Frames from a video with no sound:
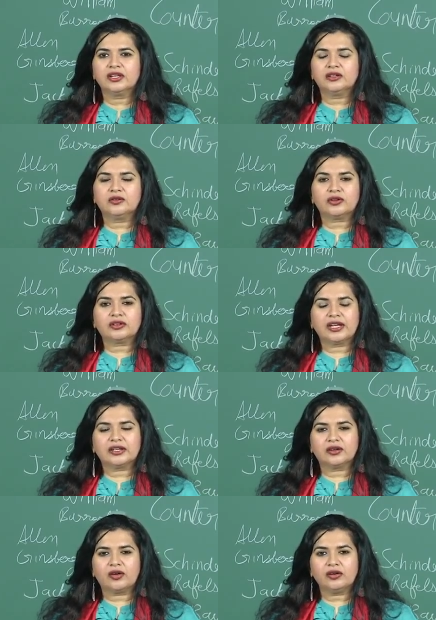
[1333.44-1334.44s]
It was
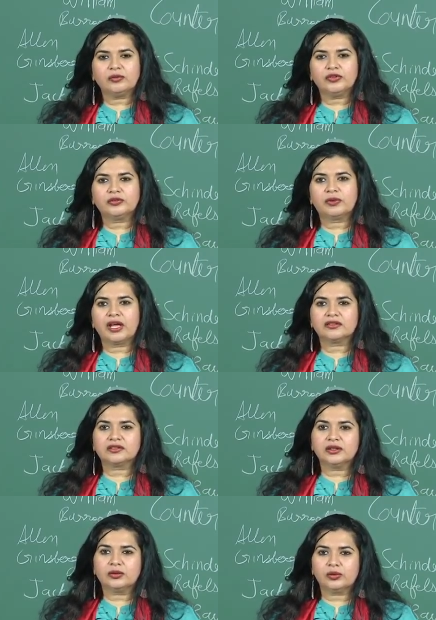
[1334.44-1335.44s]
like almost
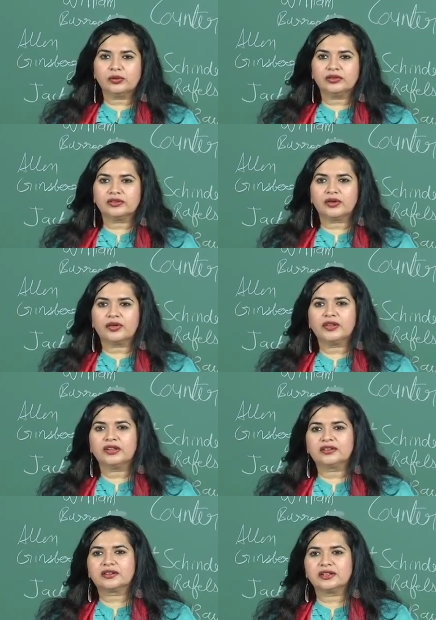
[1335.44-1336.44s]
blasting holes on the
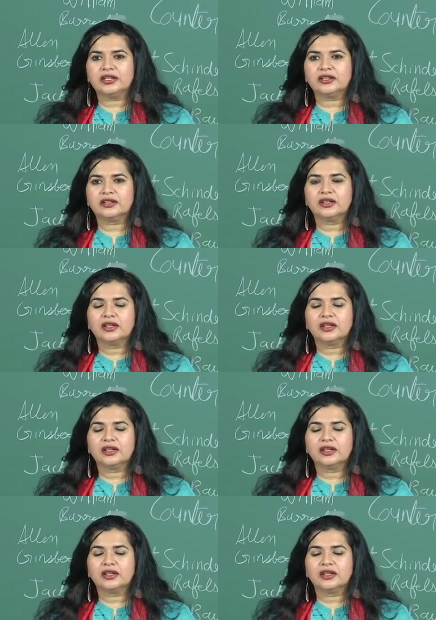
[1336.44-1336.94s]
screen.